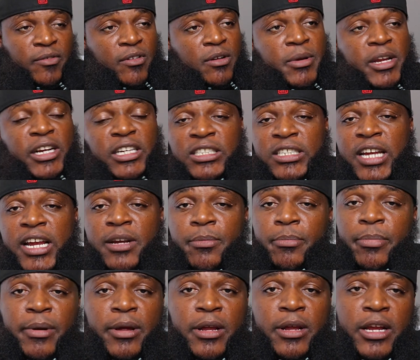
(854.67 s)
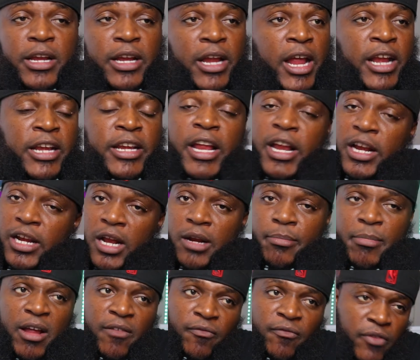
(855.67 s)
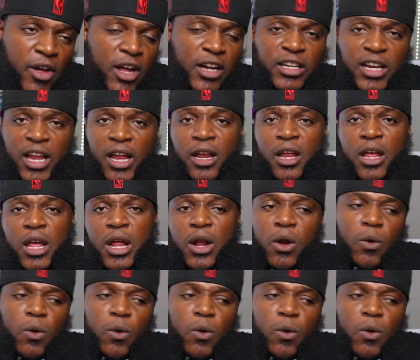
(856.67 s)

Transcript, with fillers: If no niggas ain't ain't did nothing, man, fuck that.